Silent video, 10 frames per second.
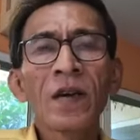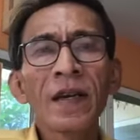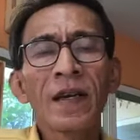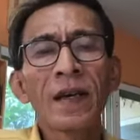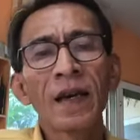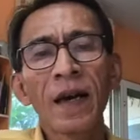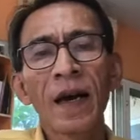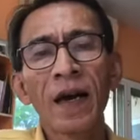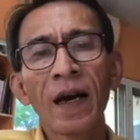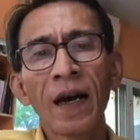Okay,
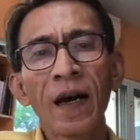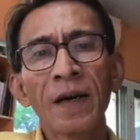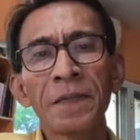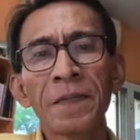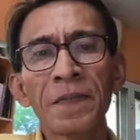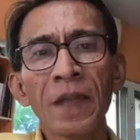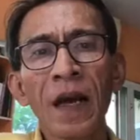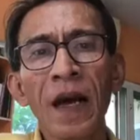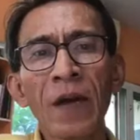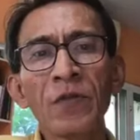
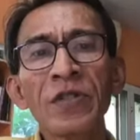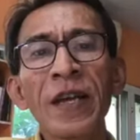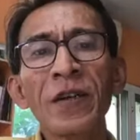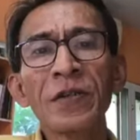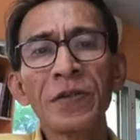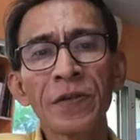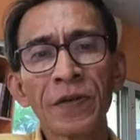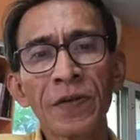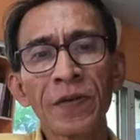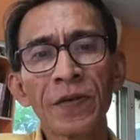I will tell you